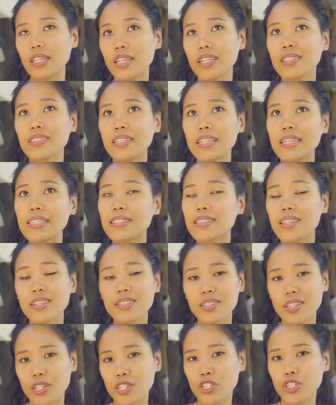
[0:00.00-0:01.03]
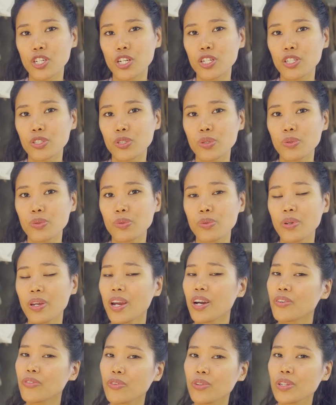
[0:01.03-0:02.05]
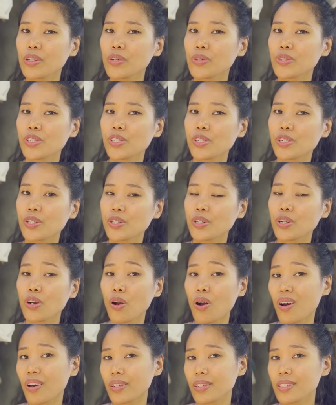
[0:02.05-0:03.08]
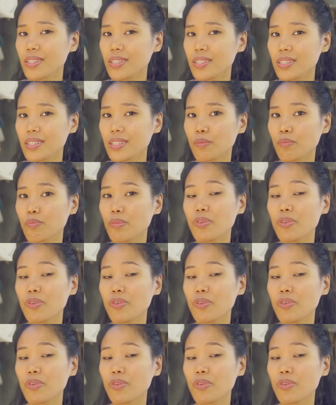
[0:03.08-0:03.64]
And it's essential to carefully consider the cons